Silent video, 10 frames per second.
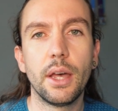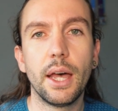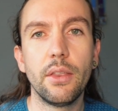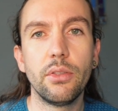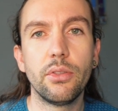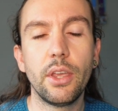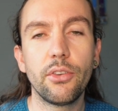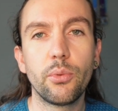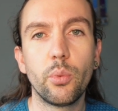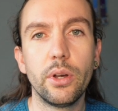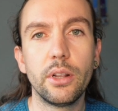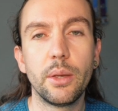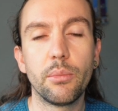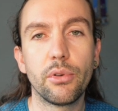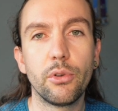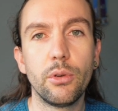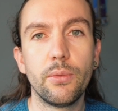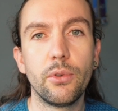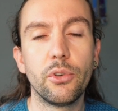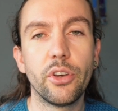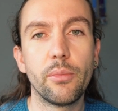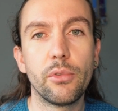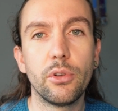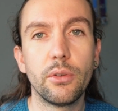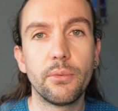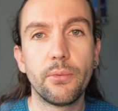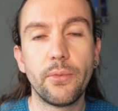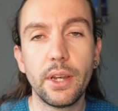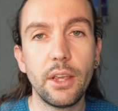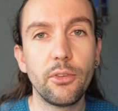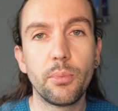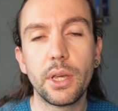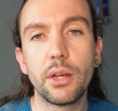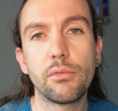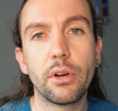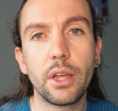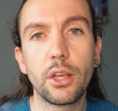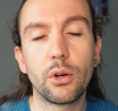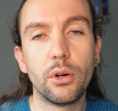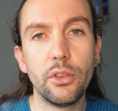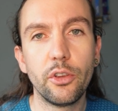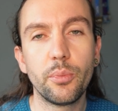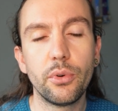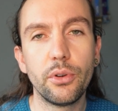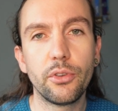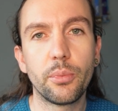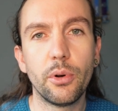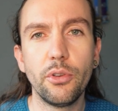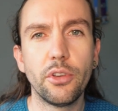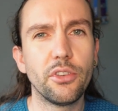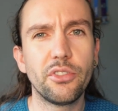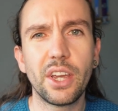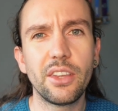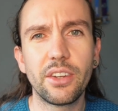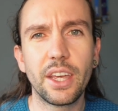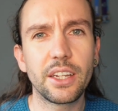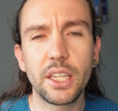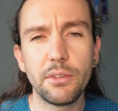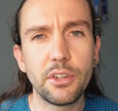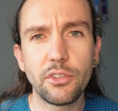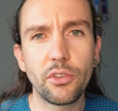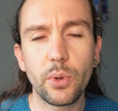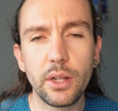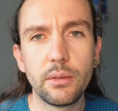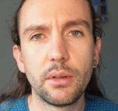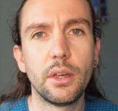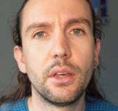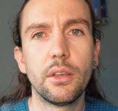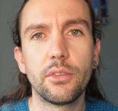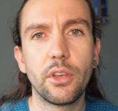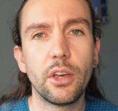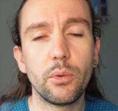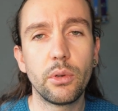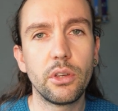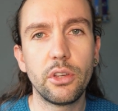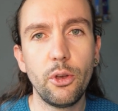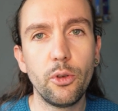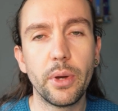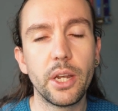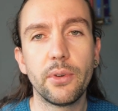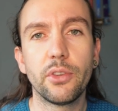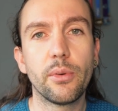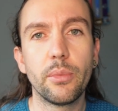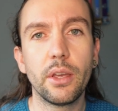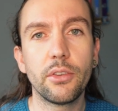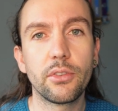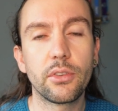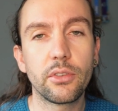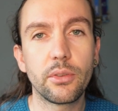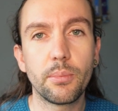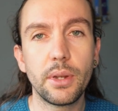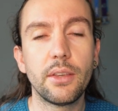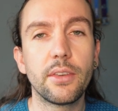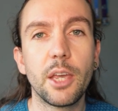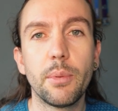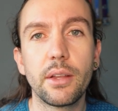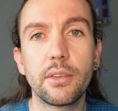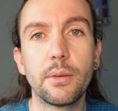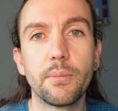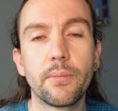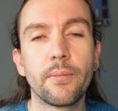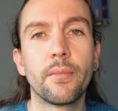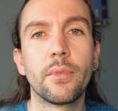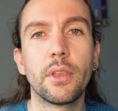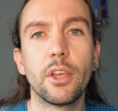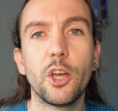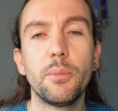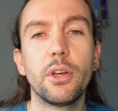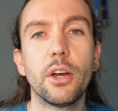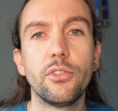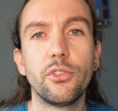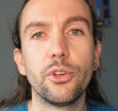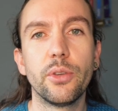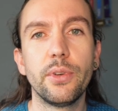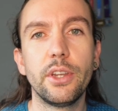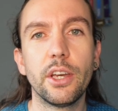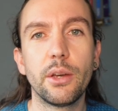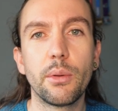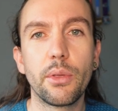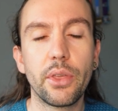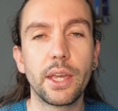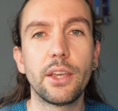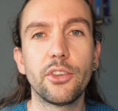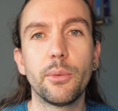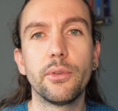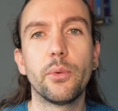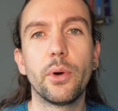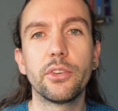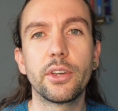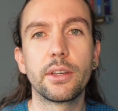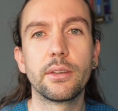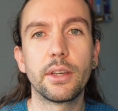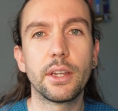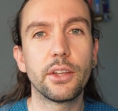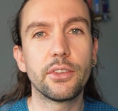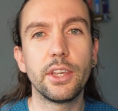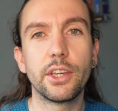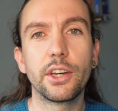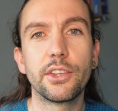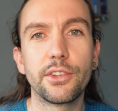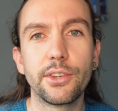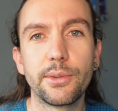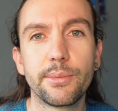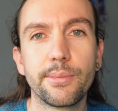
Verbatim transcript: And this will improve your general fitness, be it running or other sports, but also just day-to-day -day activities as well. So huge benefits from this. Please keep at it. I hope you guys enjoyed the video. Thank you so much for watching. I'll see you guys soon.